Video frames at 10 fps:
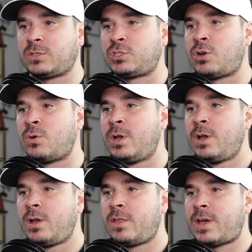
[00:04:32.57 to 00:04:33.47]
So
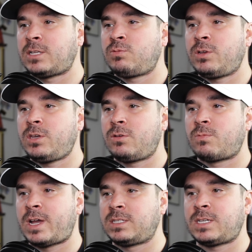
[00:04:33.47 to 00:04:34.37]
that's really your
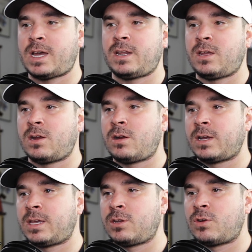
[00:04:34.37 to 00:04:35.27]
right side here.
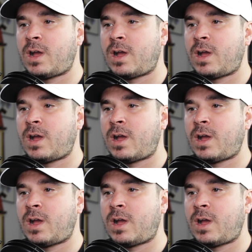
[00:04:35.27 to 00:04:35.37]
Again, your